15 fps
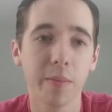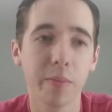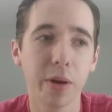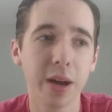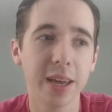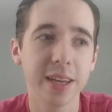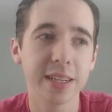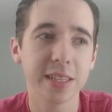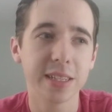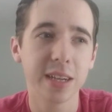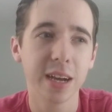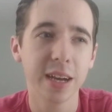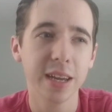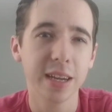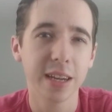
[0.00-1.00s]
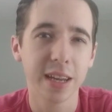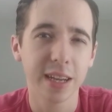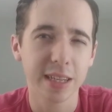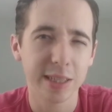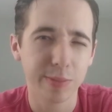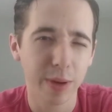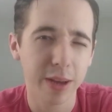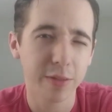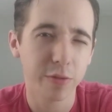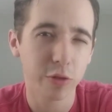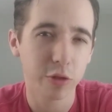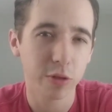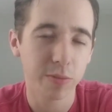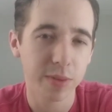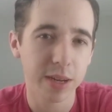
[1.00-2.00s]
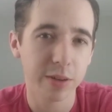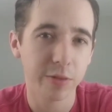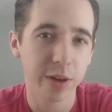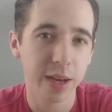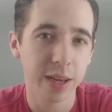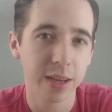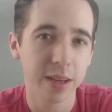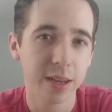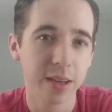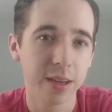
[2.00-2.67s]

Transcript: but it's not in like a spiteful or mean way.